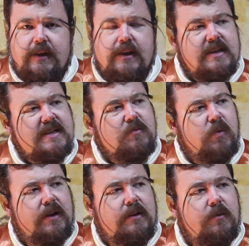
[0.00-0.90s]
And I said,
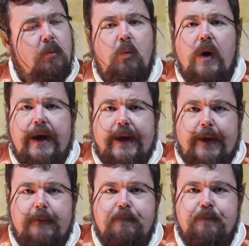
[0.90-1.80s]
well,
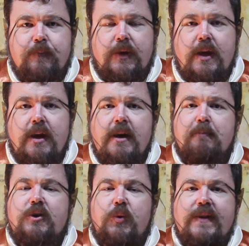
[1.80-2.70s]
why?
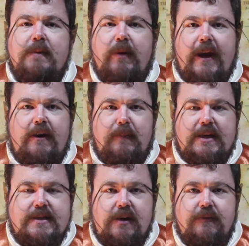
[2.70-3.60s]
Between the player and
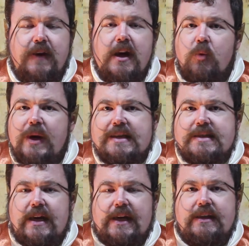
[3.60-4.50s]
myself, we
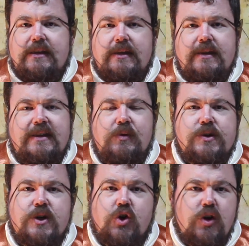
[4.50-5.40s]
decided that there
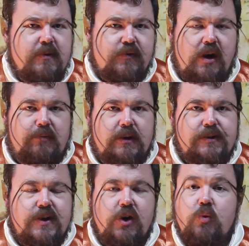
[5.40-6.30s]
was a group of
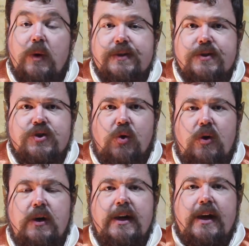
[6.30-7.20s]
kobolds who once
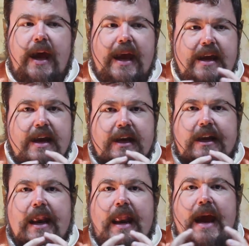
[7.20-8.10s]
saw a
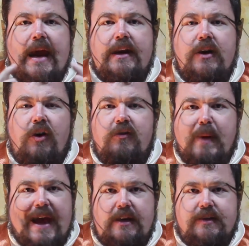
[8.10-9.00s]
clan of
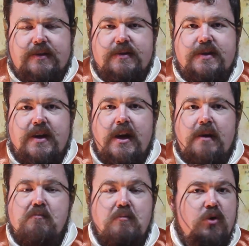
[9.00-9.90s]
paladins
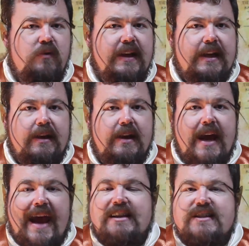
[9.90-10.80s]
moving in
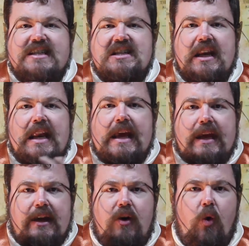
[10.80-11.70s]
and
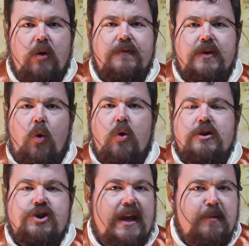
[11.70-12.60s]
slaying all of the
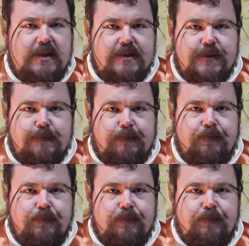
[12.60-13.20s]
orcish enemies.